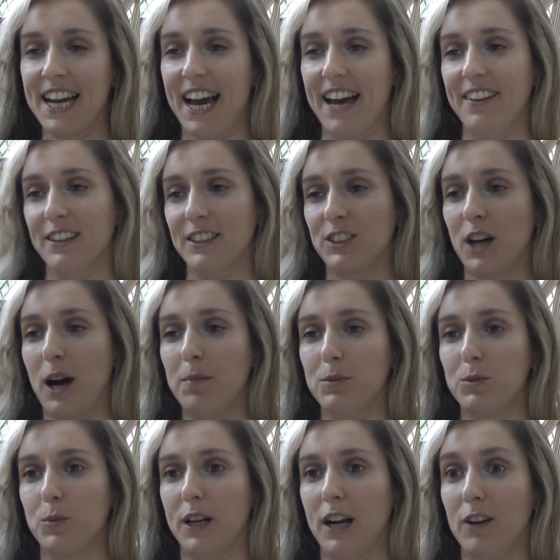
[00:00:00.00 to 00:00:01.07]
And there are
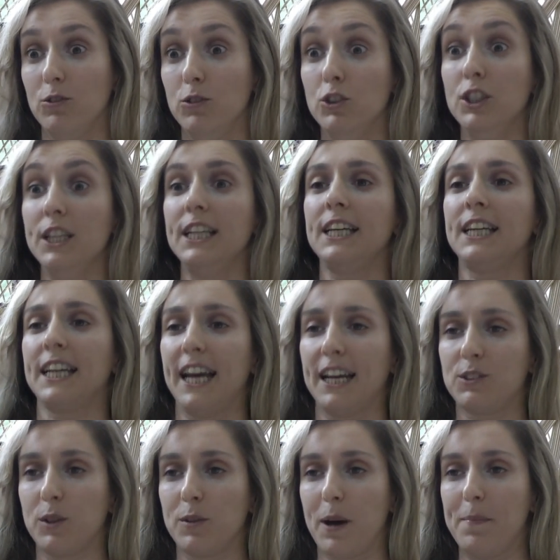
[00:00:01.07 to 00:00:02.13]
times when I really
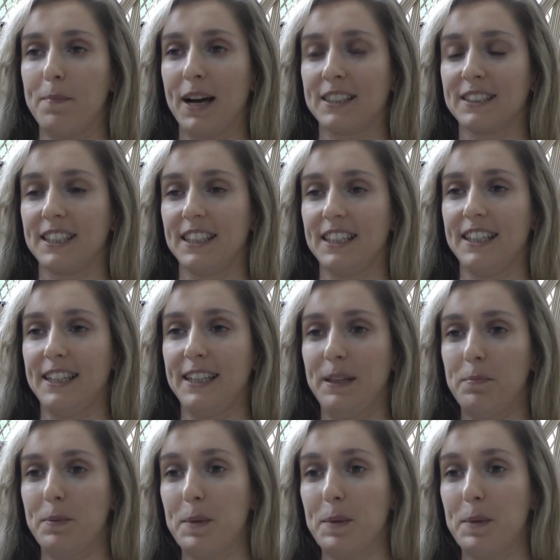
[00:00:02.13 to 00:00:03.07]
connect with my masculinity,